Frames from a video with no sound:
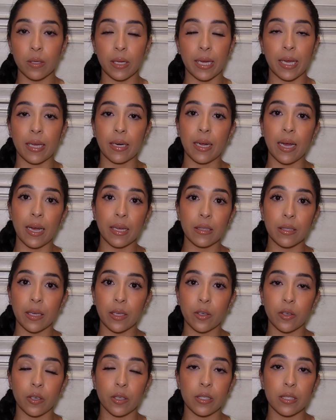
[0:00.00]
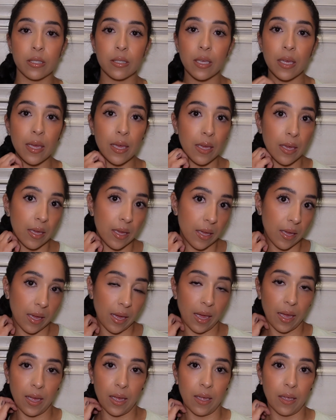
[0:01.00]
I had highlighters,
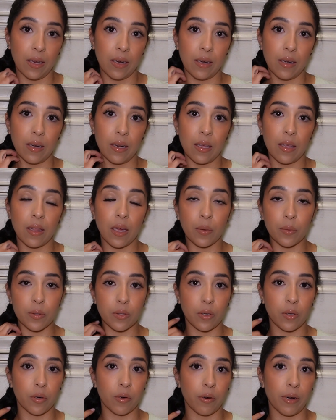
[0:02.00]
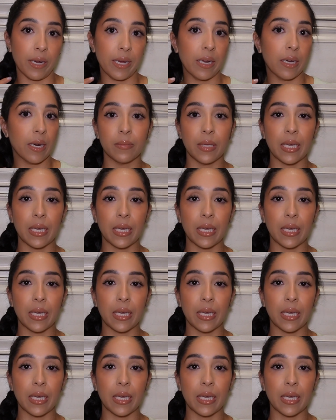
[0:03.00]
and that was all great,